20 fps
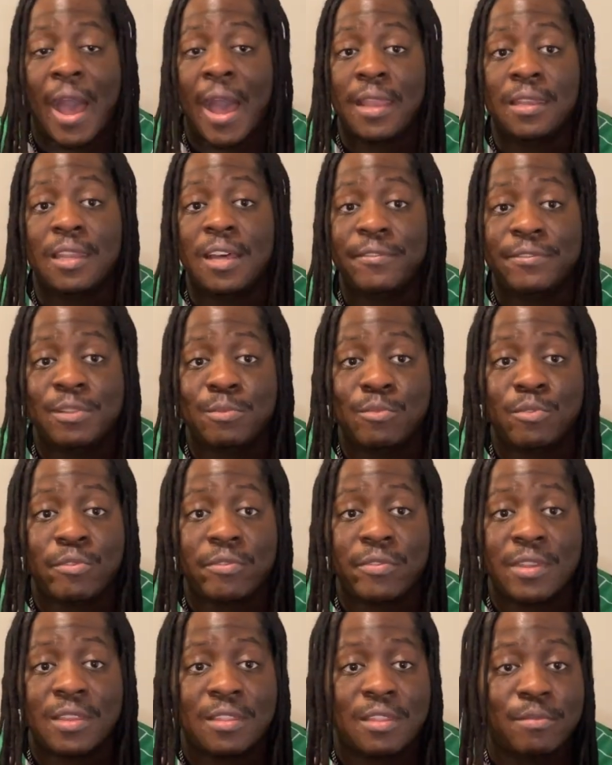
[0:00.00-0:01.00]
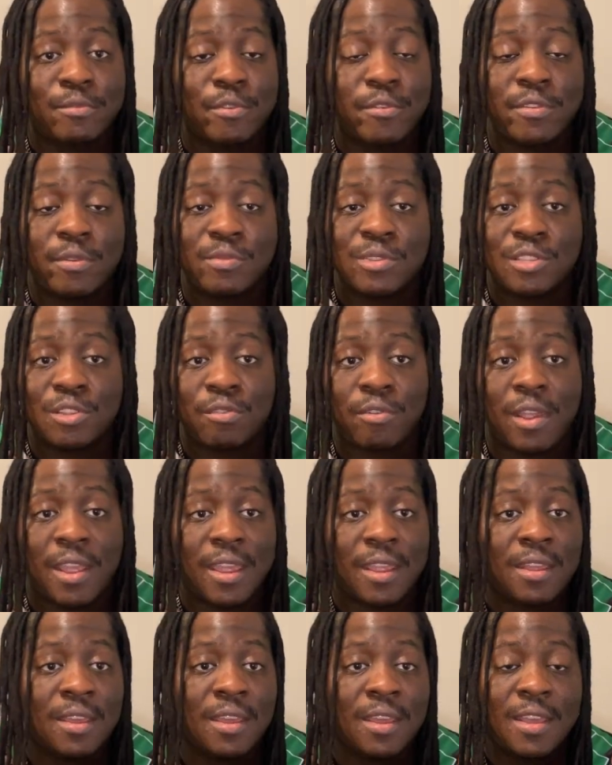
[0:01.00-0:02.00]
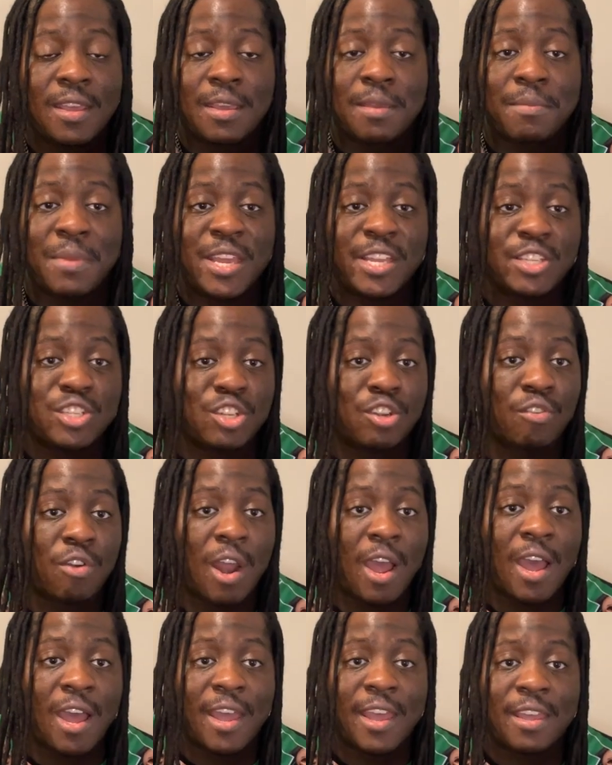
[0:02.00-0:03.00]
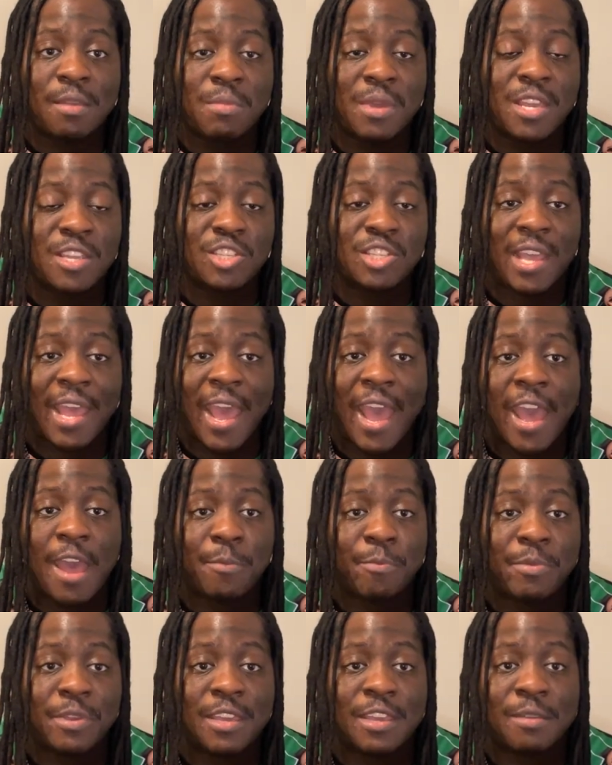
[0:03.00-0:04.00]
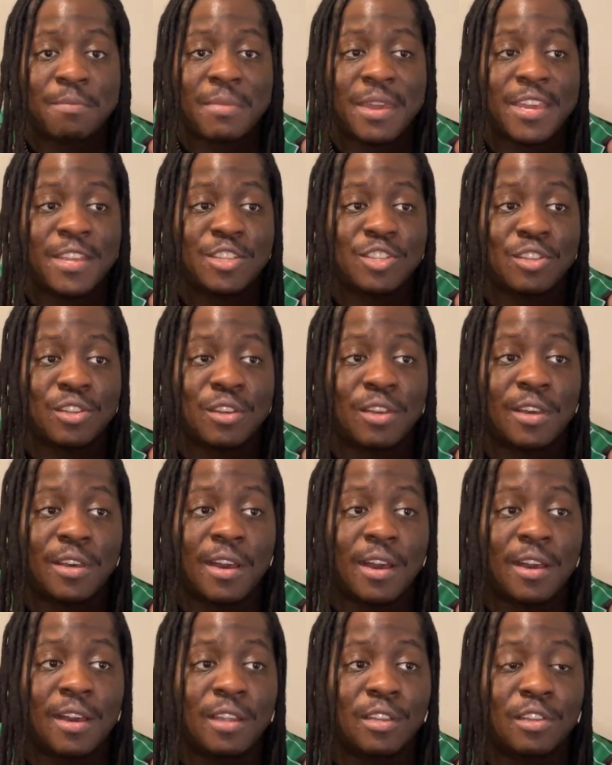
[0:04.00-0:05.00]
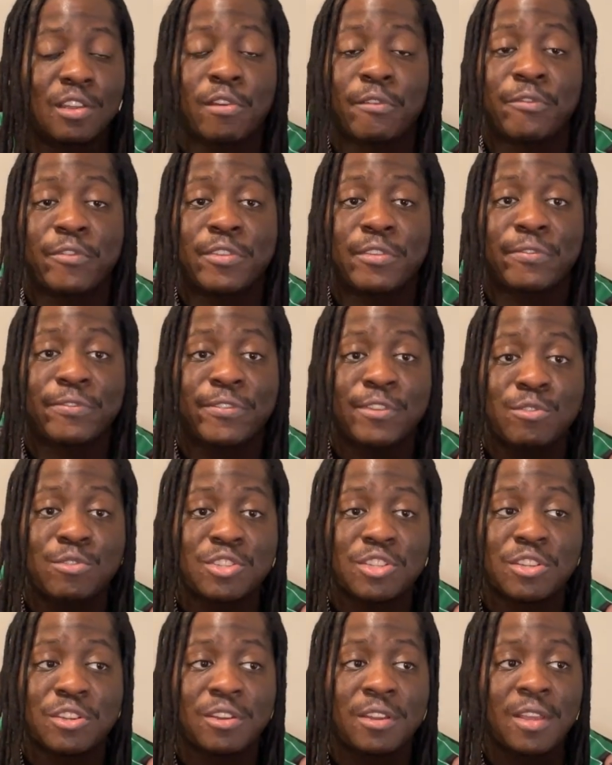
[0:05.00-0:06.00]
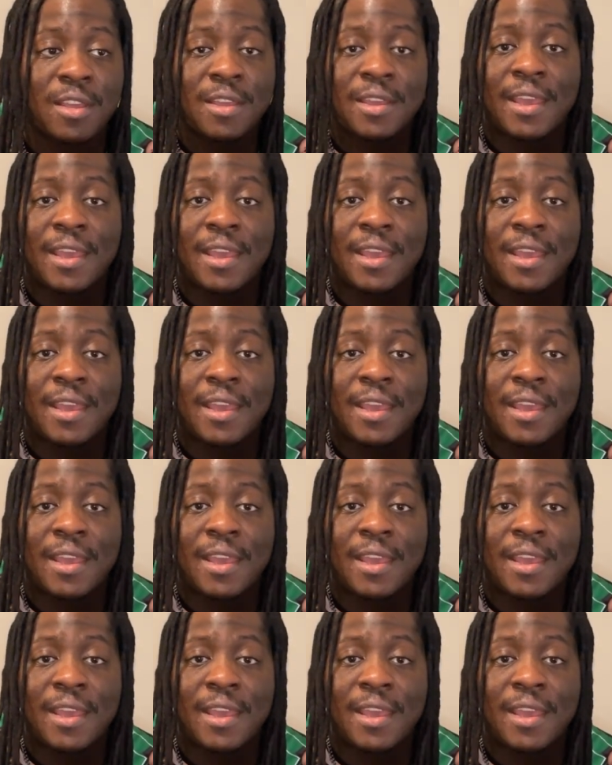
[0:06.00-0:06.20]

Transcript: I loved the movie. The movie was great. It made you cry. It made you happy. It made you look for the future.